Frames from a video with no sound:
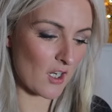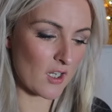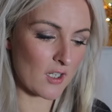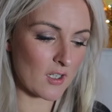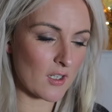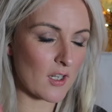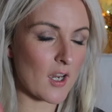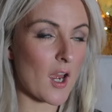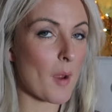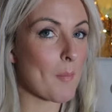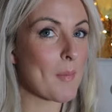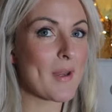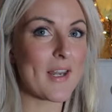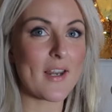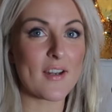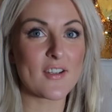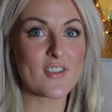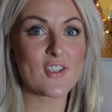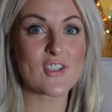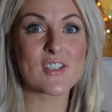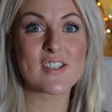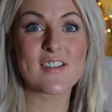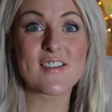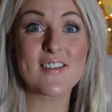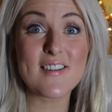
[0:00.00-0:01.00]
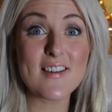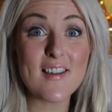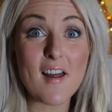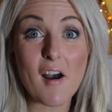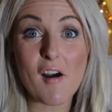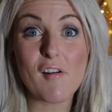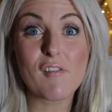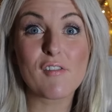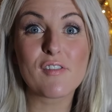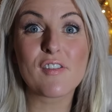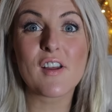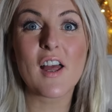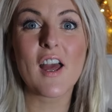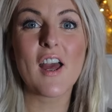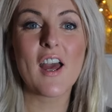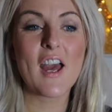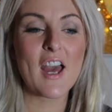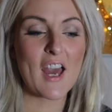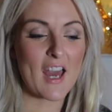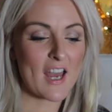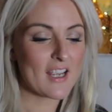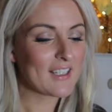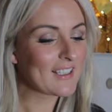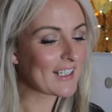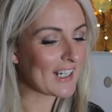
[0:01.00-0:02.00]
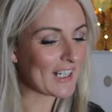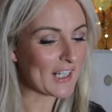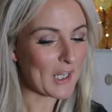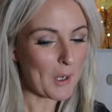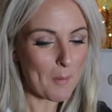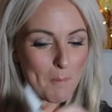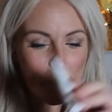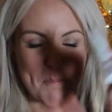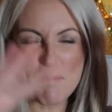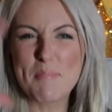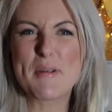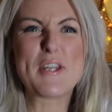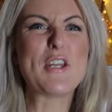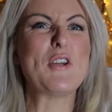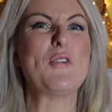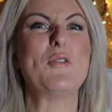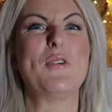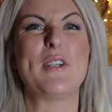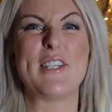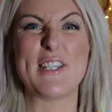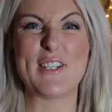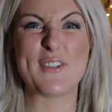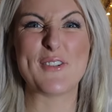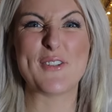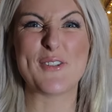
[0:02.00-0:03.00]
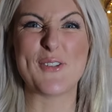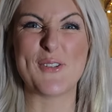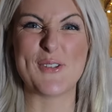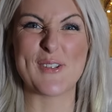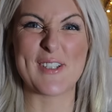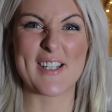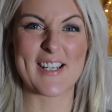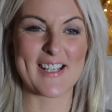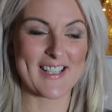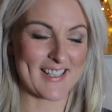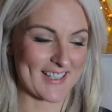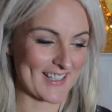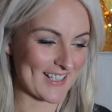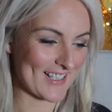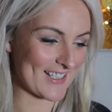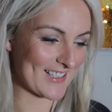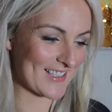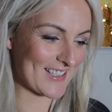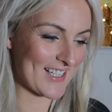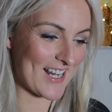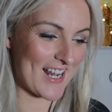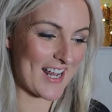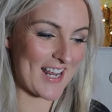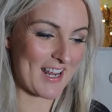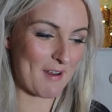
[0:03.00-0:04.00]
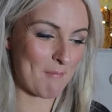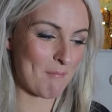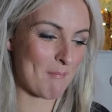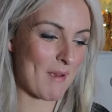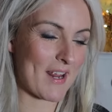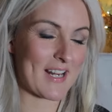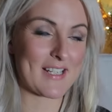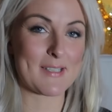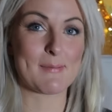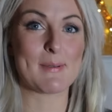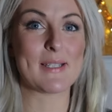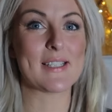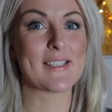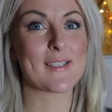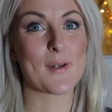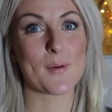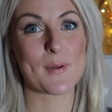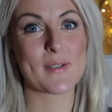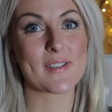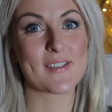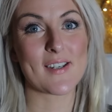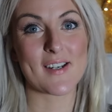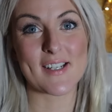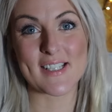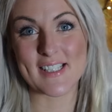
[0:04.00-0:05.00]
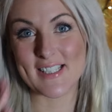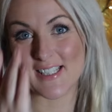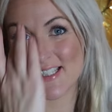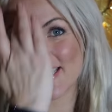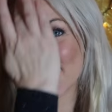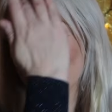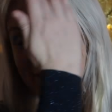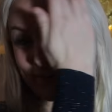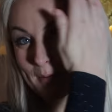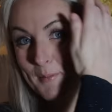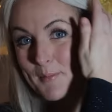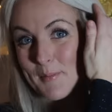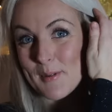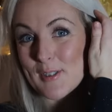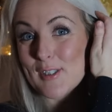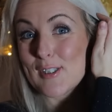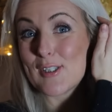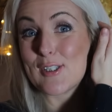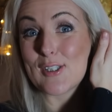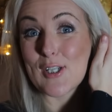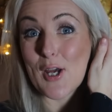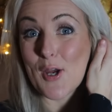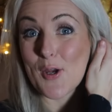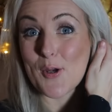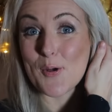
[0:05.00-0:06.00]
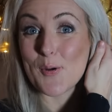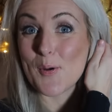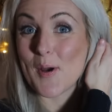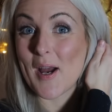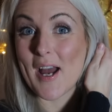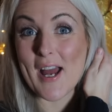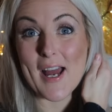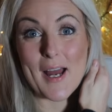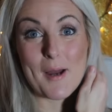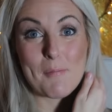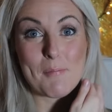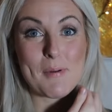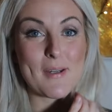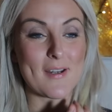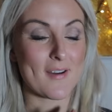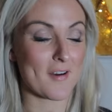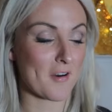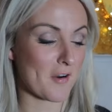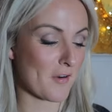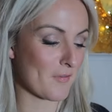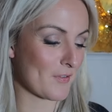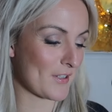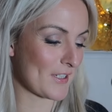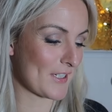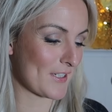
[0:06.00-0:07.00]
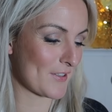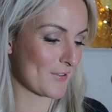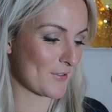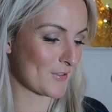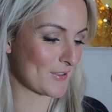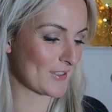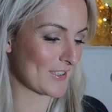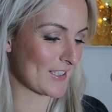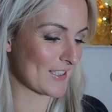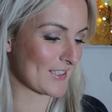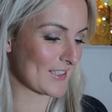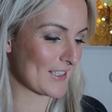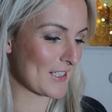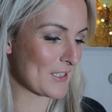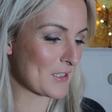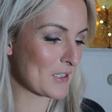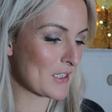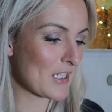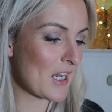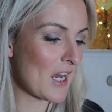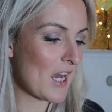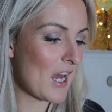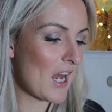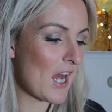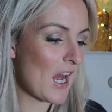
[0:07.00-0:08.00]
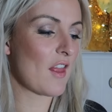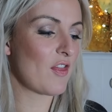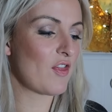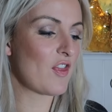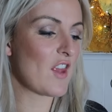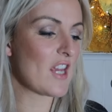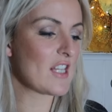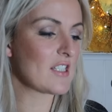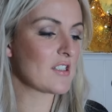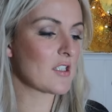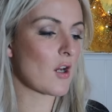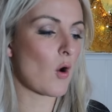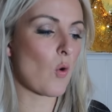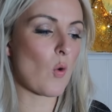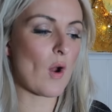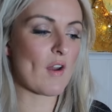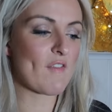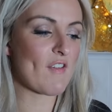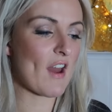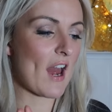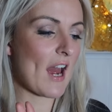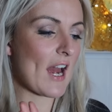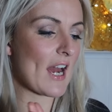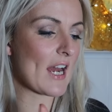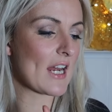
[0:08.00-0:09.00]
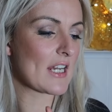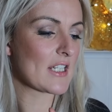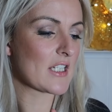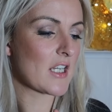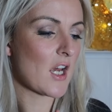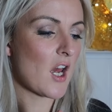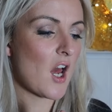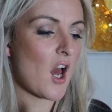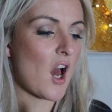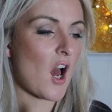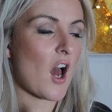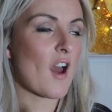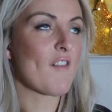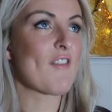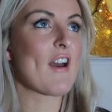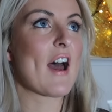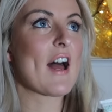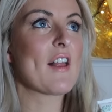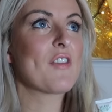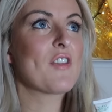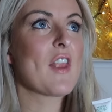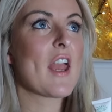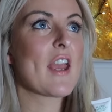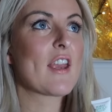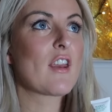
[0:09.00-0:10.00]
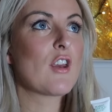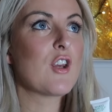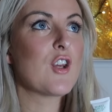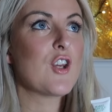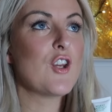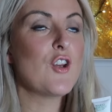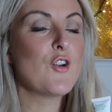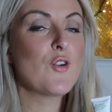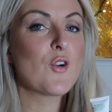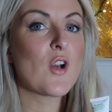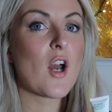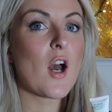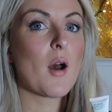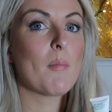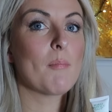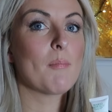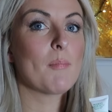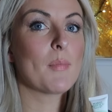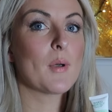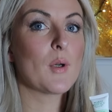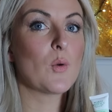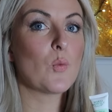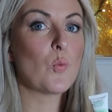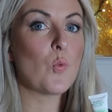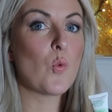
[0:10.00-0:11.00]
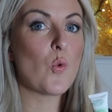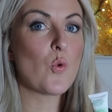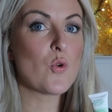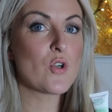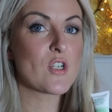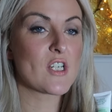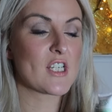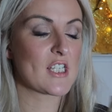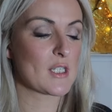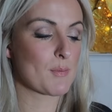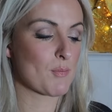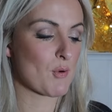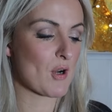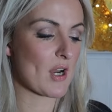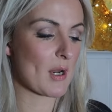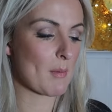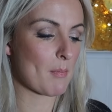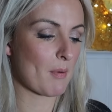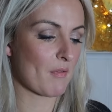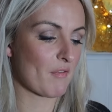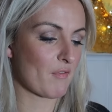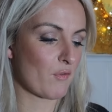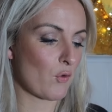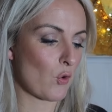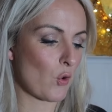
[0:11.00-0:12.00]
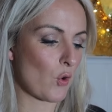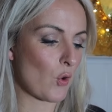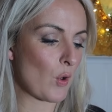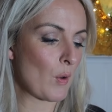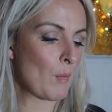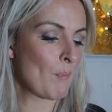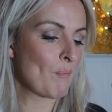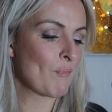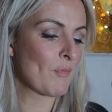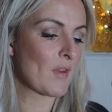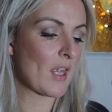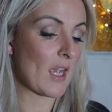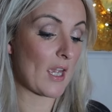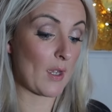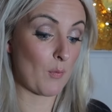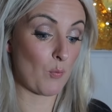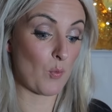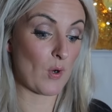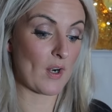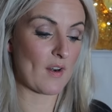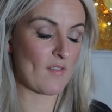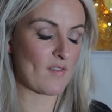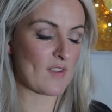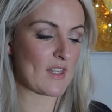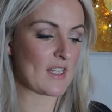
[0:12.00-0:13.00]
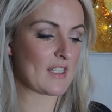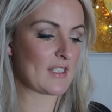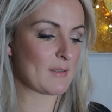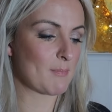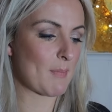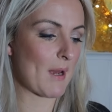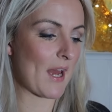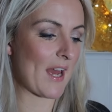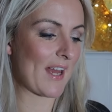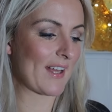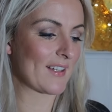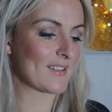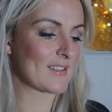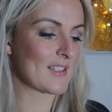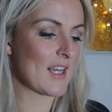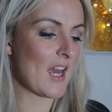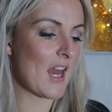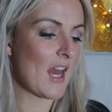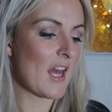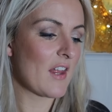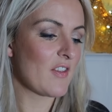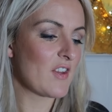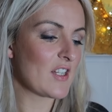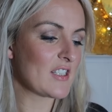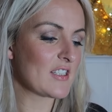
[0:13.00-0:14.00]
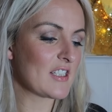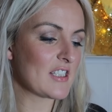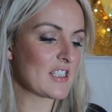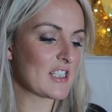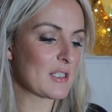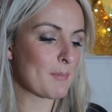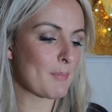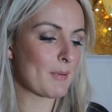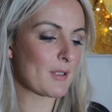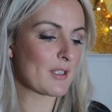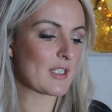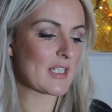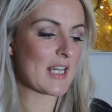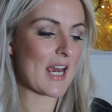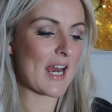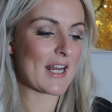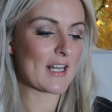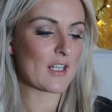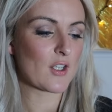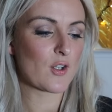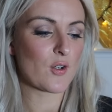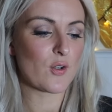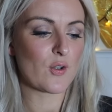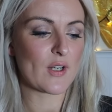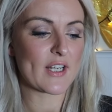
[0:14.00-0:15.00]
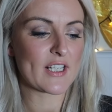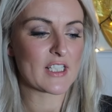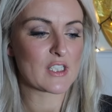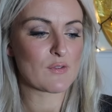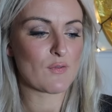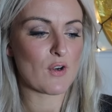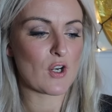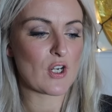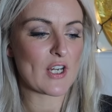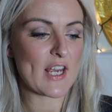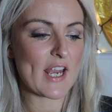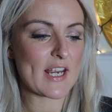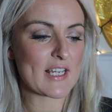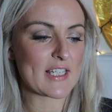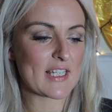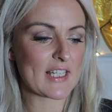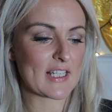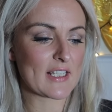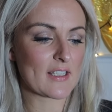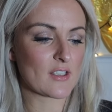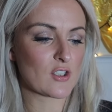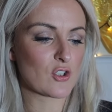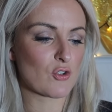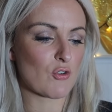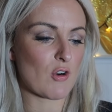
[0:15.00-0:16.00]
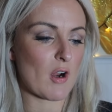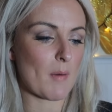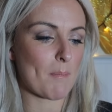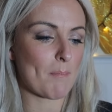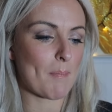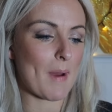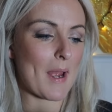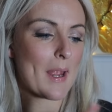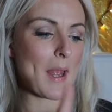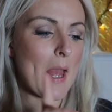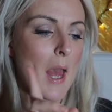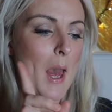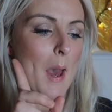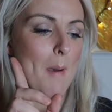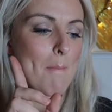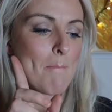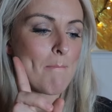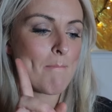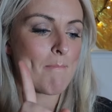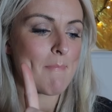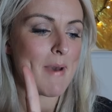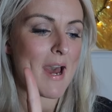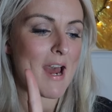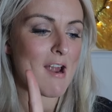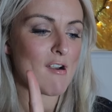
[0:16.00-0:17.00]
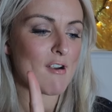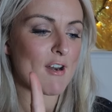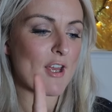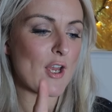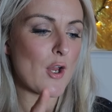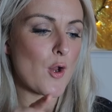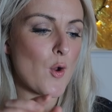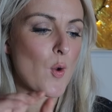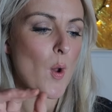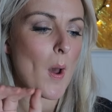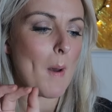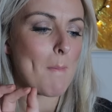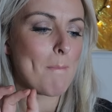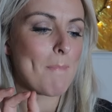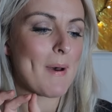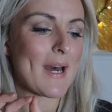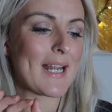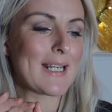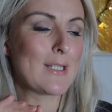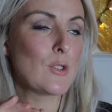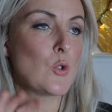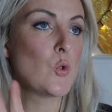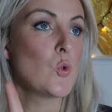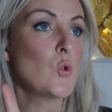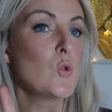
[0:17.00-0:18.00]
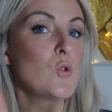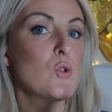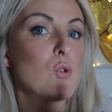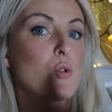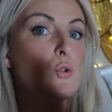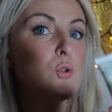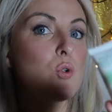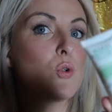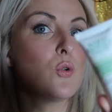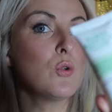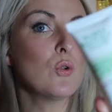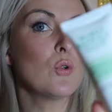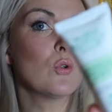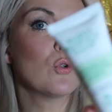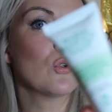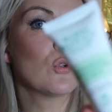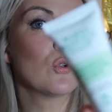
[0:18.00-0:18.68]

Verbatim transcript: Oh, I mean, I just love getting a beauty haul like this. It makes me so excited. I'm so happy Harvey Nichols does this. This, oh, I've had, I've had their cucumber water spray before in one of these packs. This is the Botanical Exfoliating Scrub by Mario Badescu.